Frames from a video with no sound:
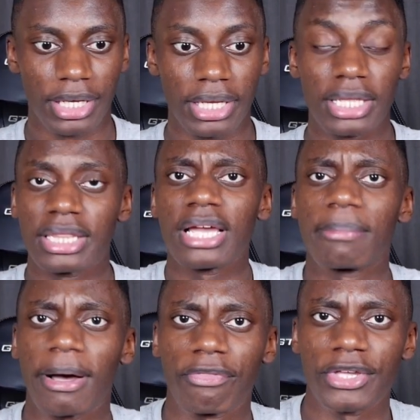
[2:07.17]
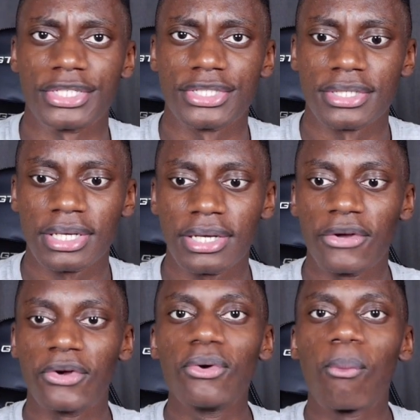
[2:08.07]
And think about this.
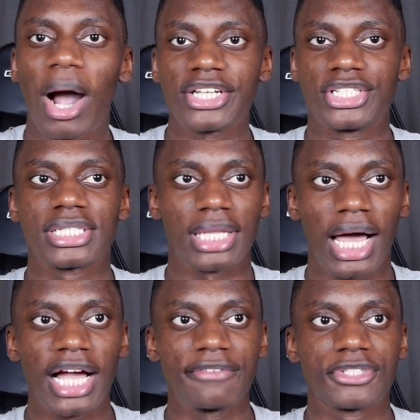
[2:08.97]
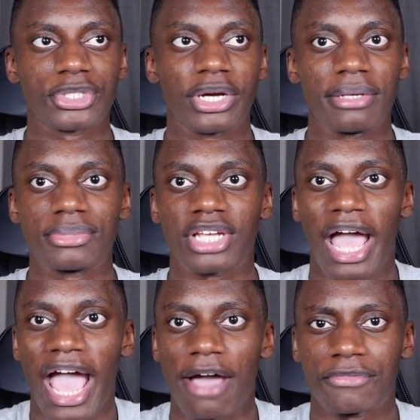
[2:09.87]
Who watches live streams
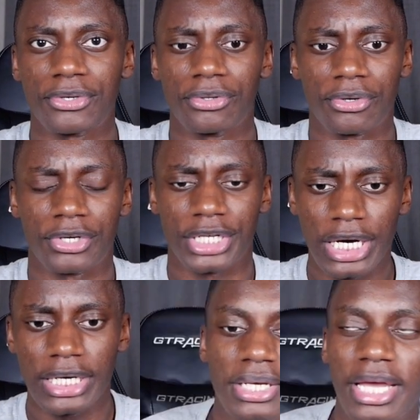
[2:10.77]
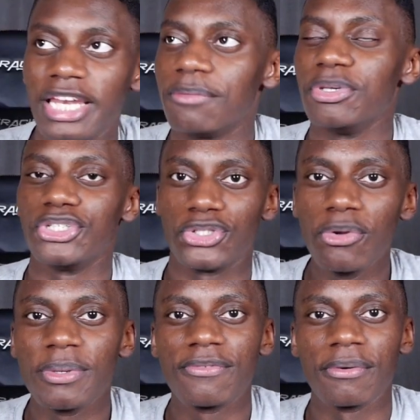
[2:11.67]
after they're done? And it'd be
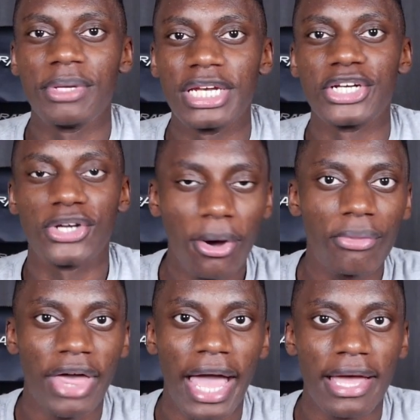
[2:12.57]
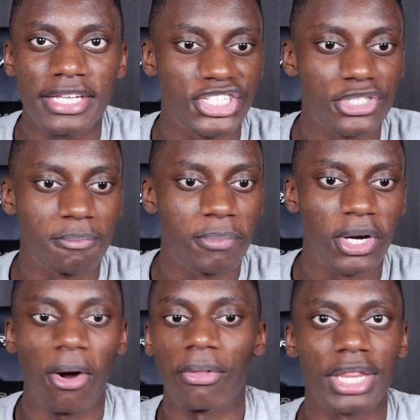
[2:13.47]
stupid for me to know that and just put
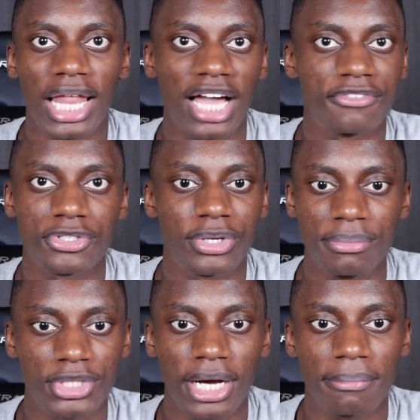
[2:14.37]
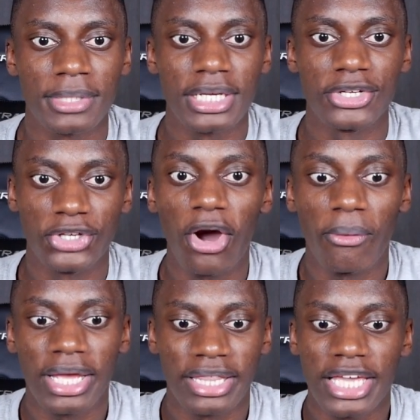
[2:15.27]
all the live streams up,
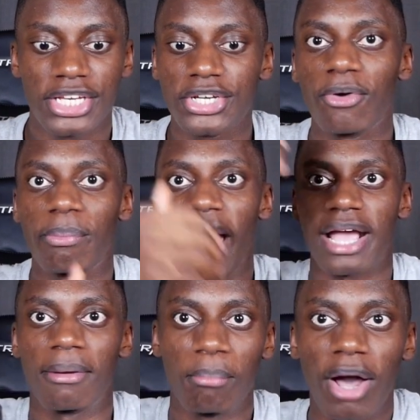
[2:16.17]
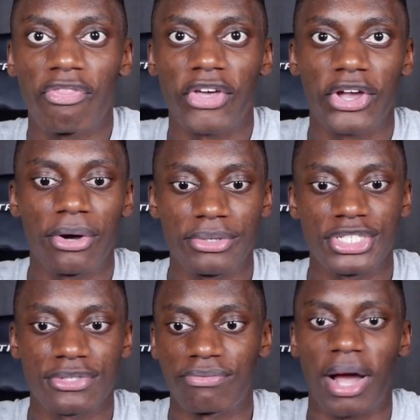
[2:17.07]
knowing they could go back a month ago and
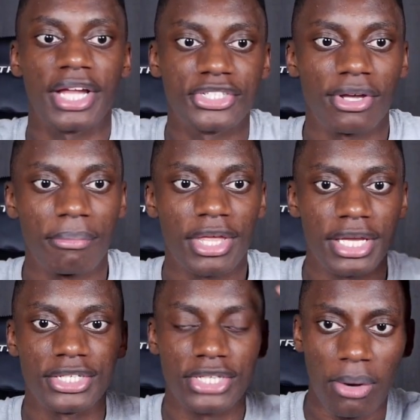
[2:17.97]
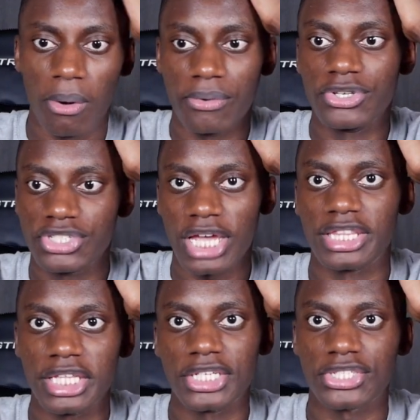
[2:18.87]
just find something and say, well, you said
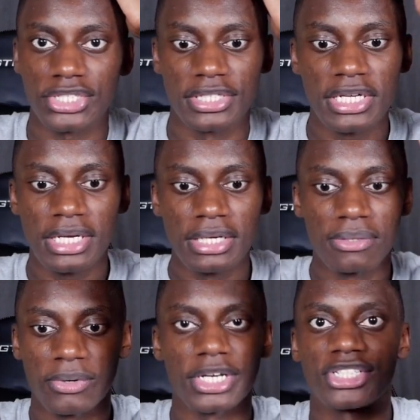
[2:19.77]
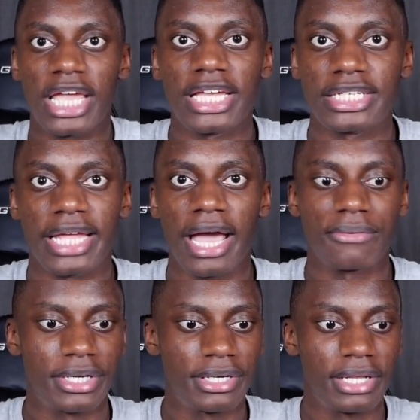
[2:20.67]
this and we're gonna take it down
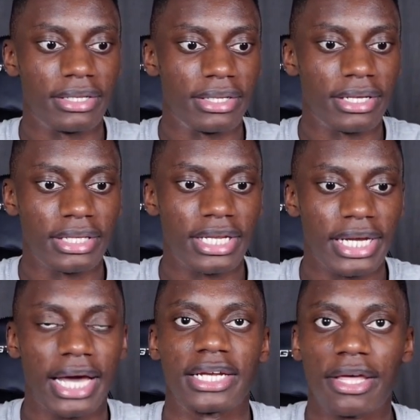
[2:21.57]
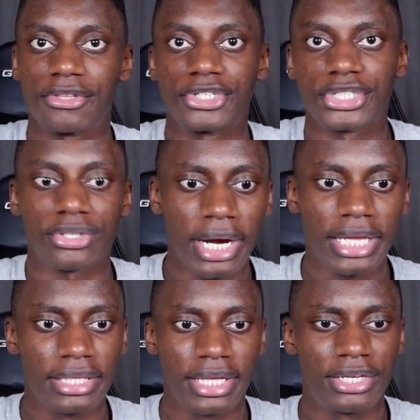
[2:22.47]
and, and then you got another strike
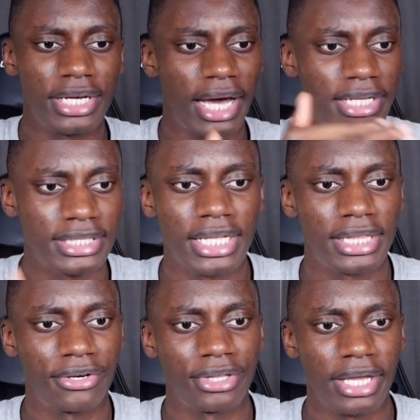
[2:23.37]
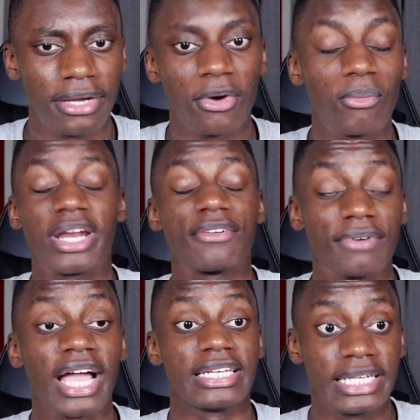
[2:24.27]
and then you gotta sit there and think, what if
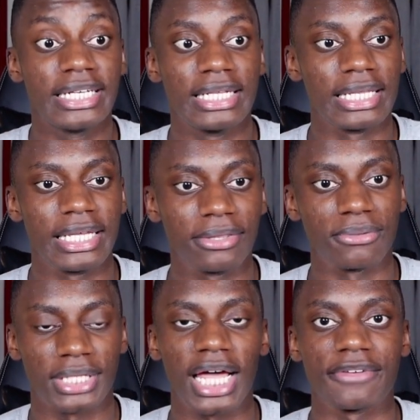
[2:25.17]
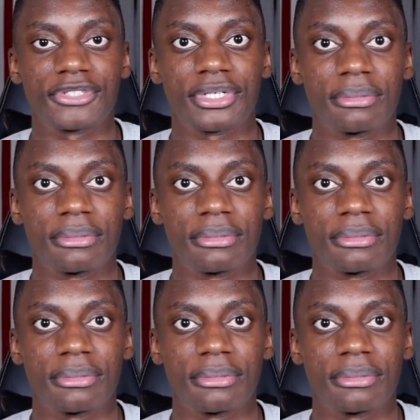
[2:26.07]
I did delete those live streams?